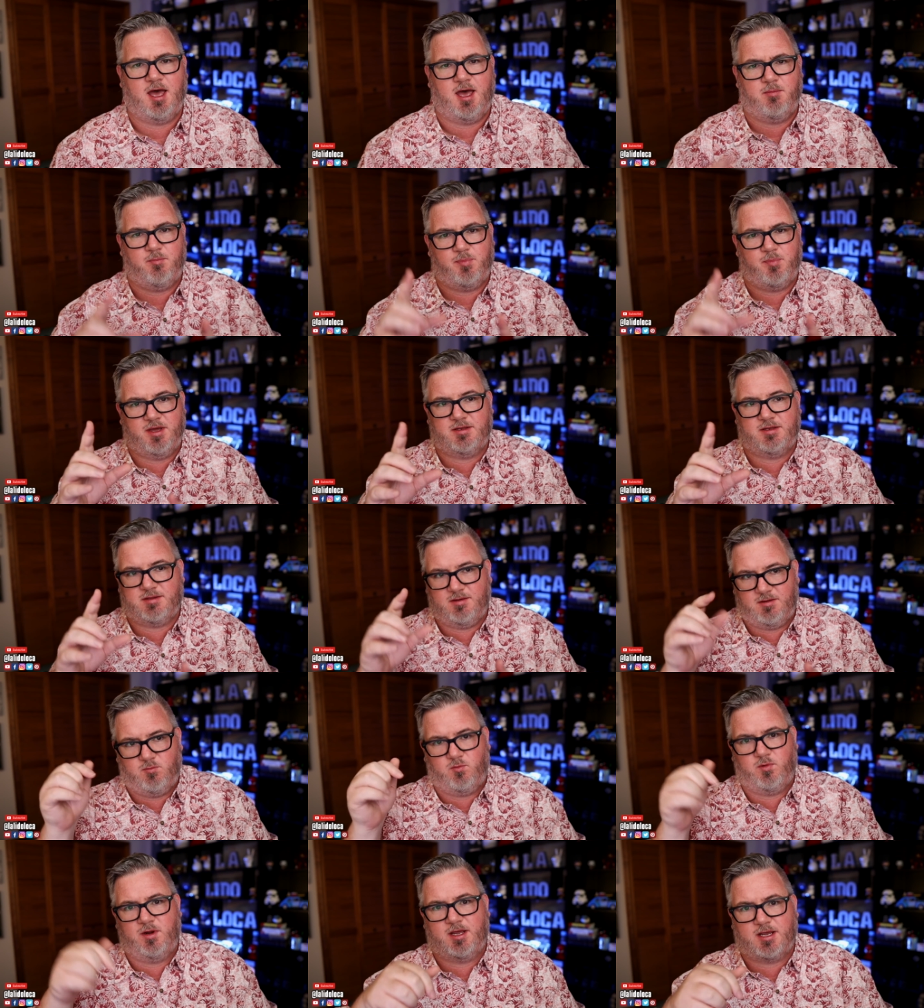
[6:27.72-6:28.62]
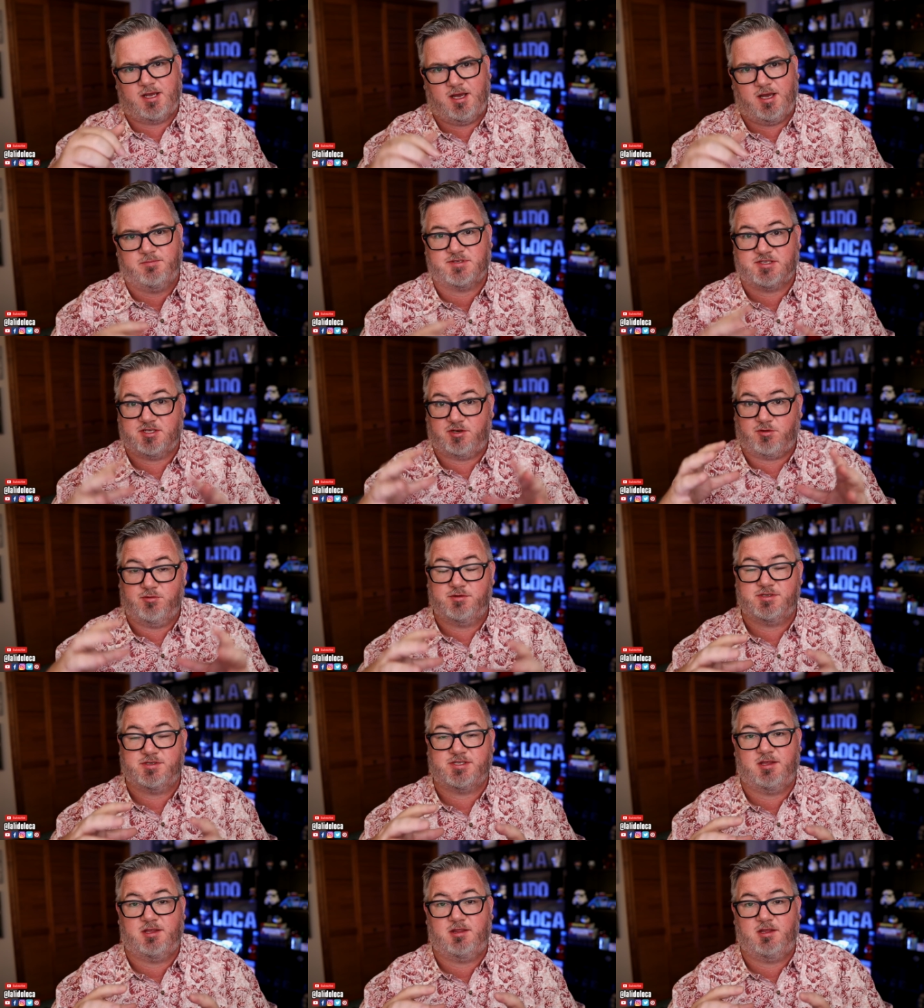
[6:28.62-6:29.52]
Uh, but uh, when it comes to
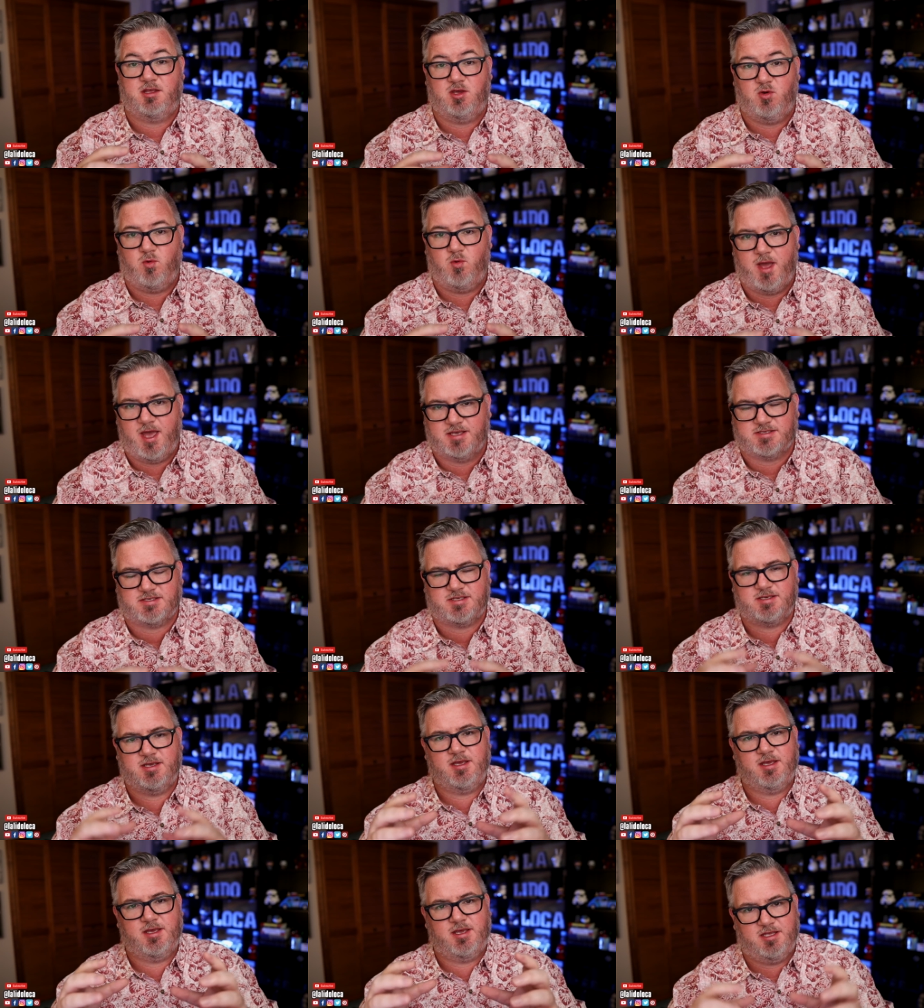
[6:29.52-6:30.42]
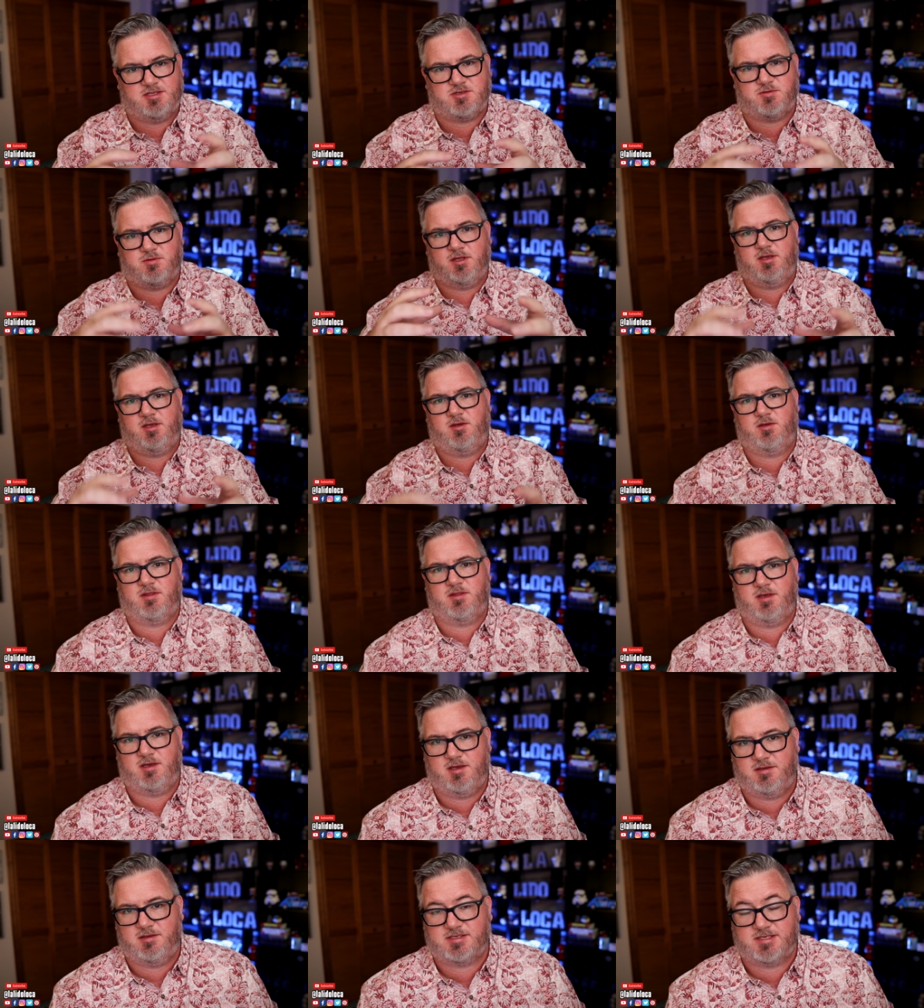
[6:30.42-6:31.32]
cruising in the U.S., it's really
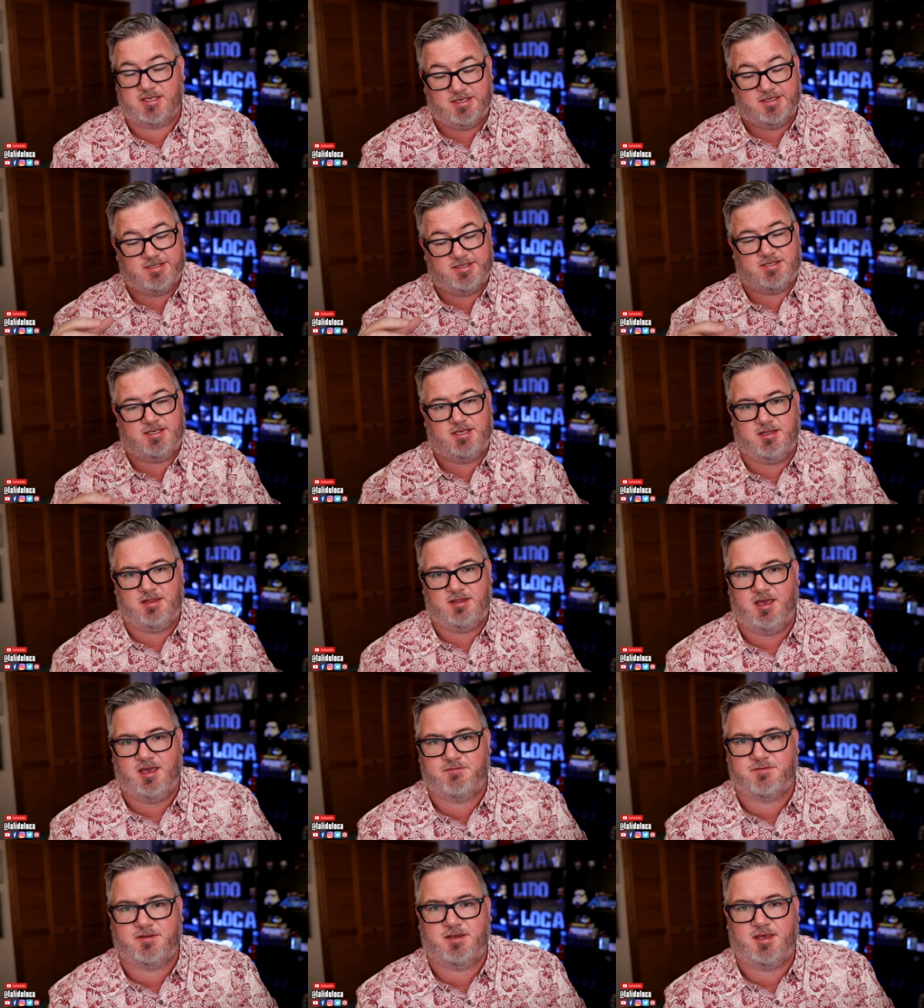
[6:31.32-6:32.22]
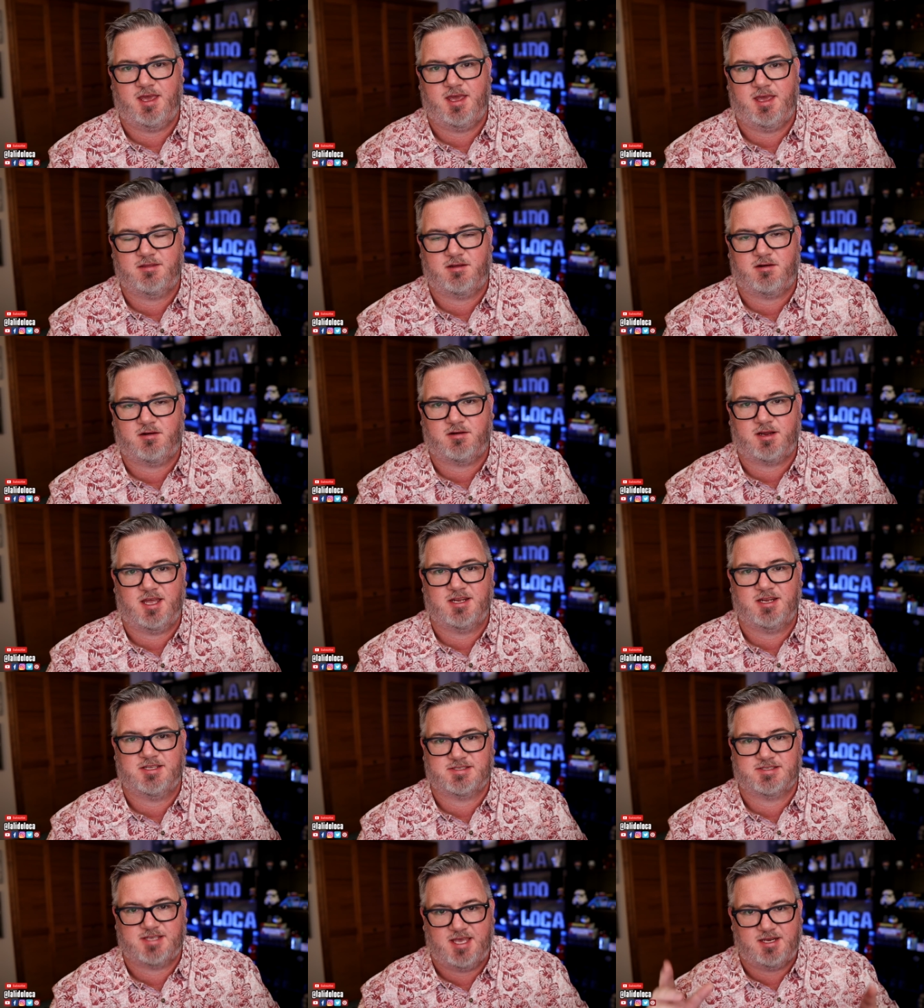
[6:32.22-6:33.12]
the CDC and the FDA that are
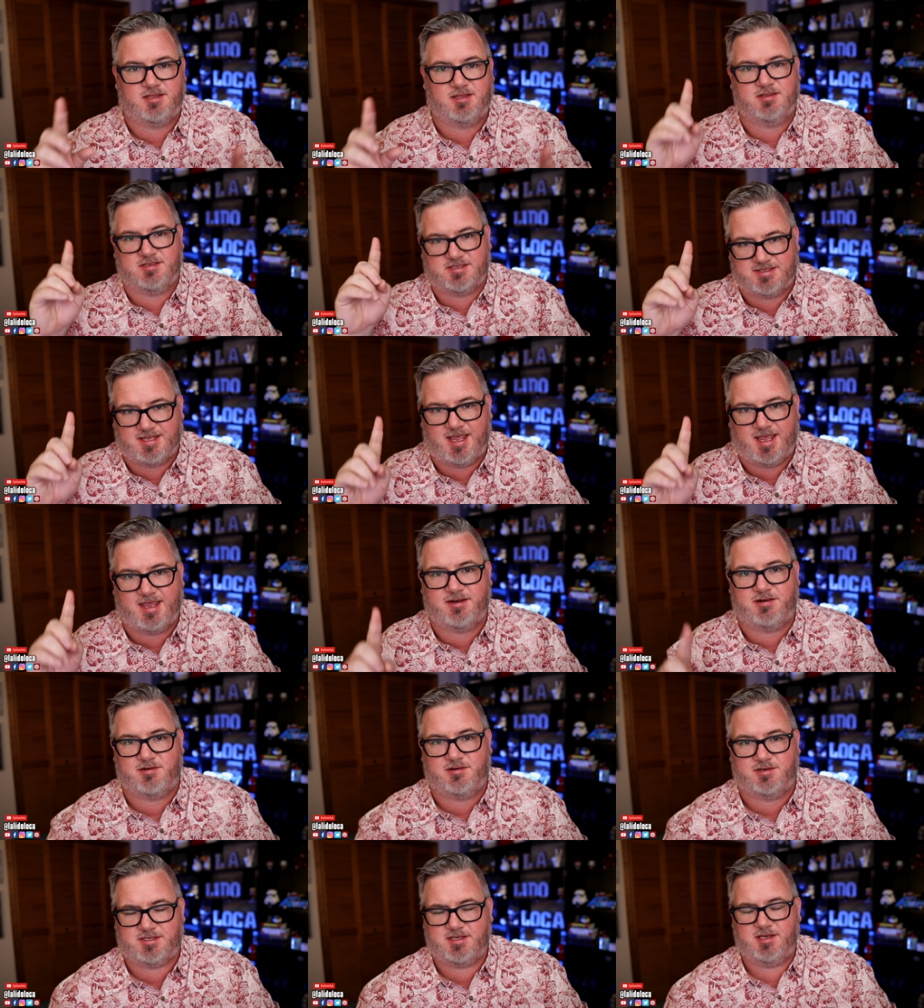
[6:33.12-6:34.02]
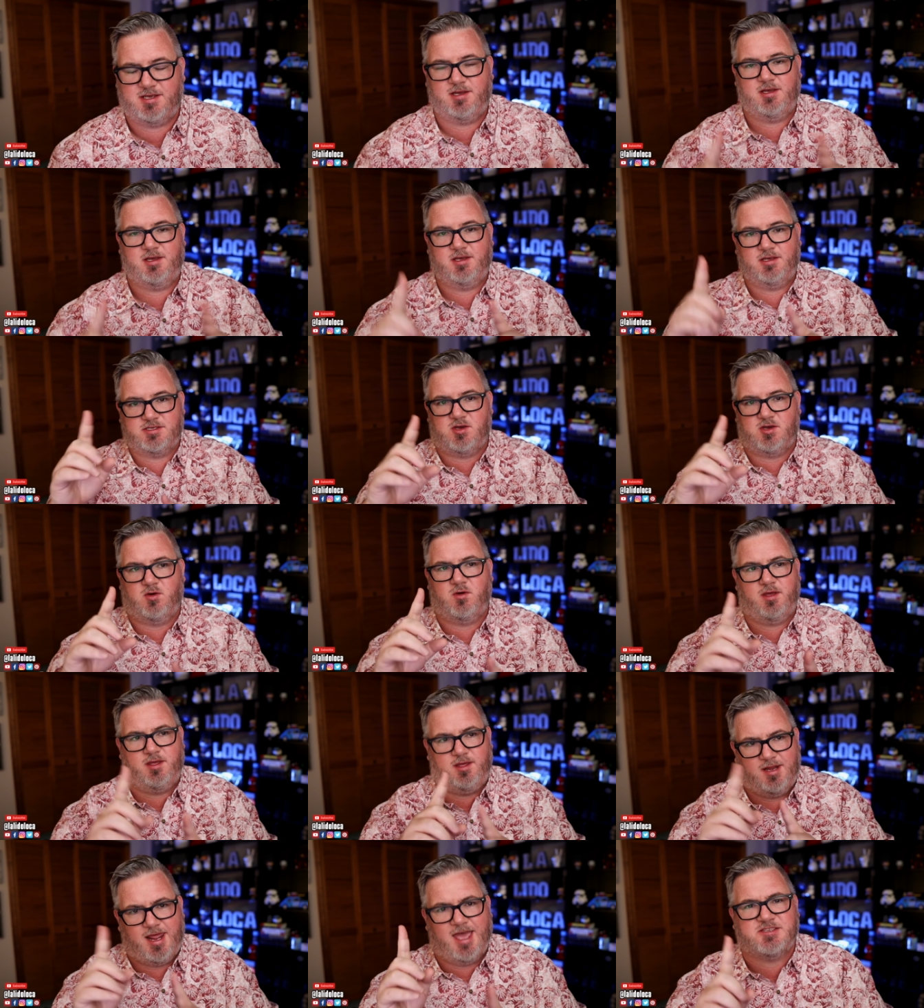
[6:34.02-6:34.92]
kind of setting the standards. So uh,
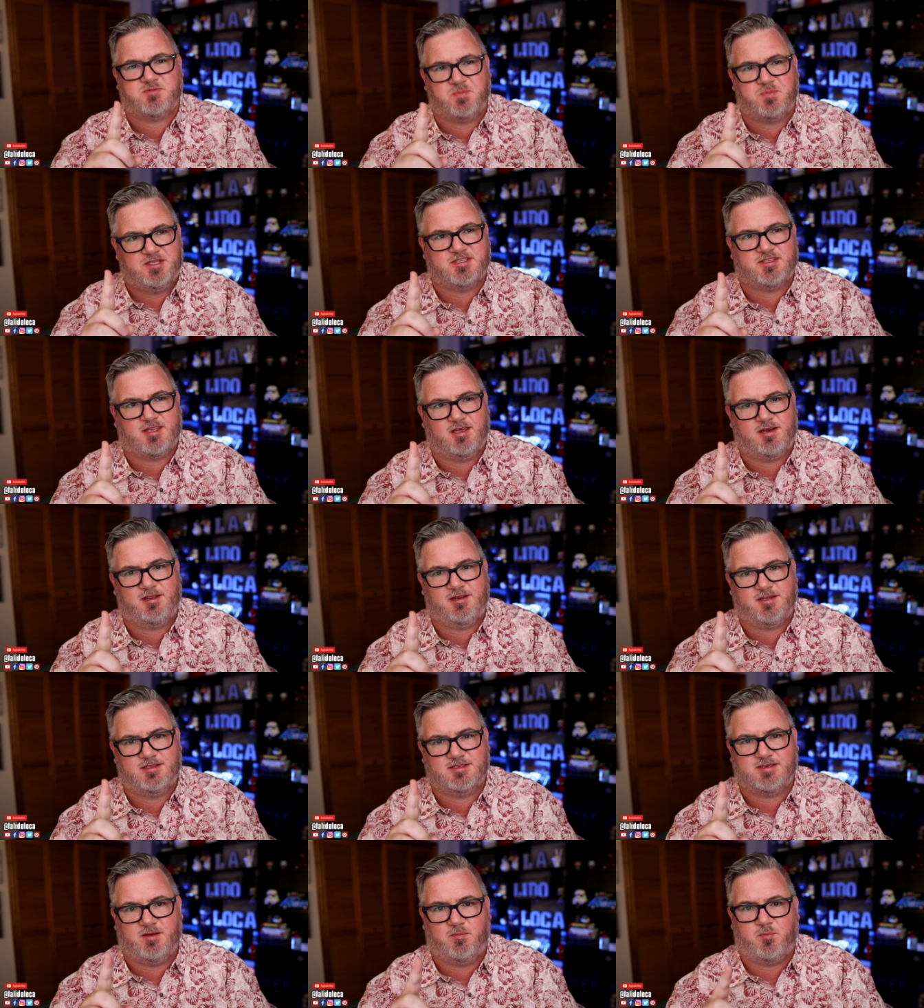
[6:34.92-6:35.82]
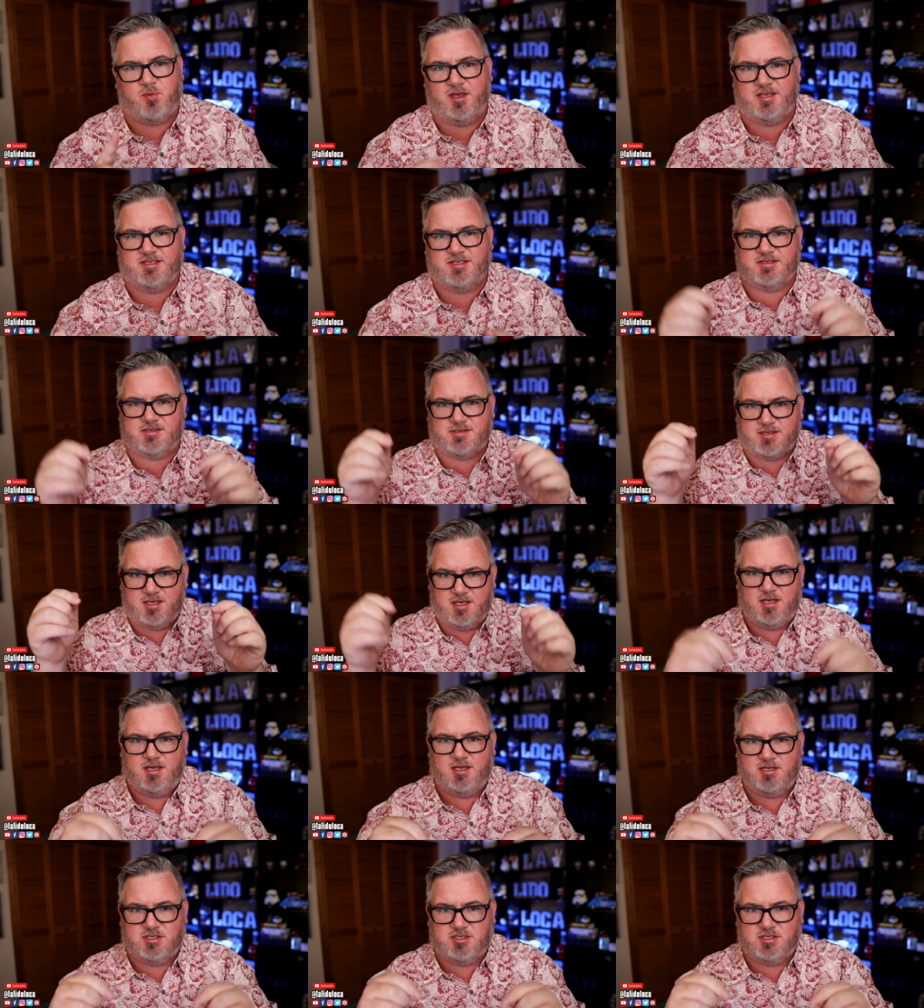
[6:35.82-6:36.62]
it has been studied in some places,